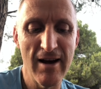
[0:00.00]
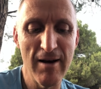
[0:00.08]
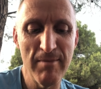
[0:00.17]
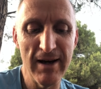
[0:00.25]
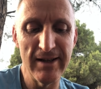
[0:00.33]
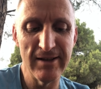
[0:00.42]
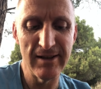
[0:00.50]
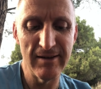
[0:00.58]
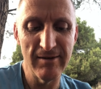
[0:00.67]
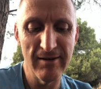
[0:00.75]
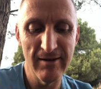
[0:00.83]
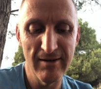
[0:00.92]

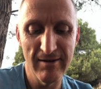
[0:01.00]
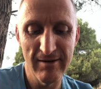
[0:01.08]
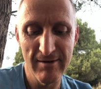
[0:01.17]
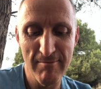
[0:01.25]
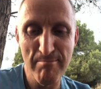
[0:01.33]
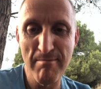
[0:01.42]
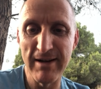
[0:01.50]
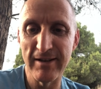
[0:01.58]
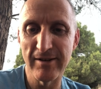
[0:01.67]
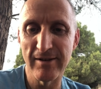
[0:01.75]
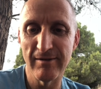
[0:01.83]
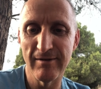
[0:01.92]
amazing
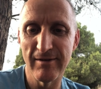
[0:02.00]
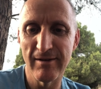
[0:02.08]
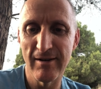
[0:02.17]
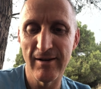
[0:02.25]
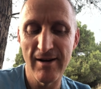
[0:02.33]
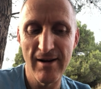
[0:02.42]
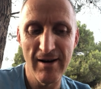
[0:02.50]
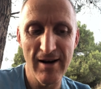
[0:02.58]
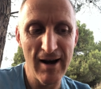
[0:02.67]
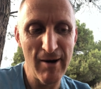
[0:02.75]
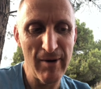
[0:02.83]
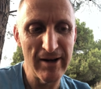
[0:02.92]
medicine,
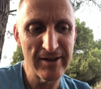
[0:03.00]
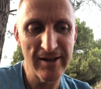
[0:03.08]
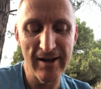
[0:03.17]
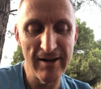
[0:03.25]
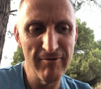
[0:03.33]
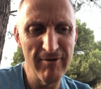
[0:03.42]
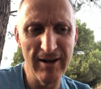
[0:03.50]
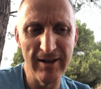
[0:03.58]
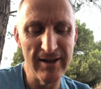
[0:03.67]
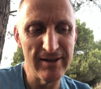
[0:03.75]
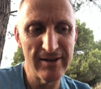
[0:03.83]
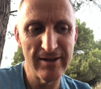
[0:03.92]
ayahuasca, it
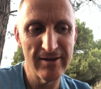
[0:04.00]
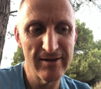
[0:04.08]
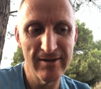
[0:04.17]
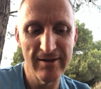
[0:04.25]
really is.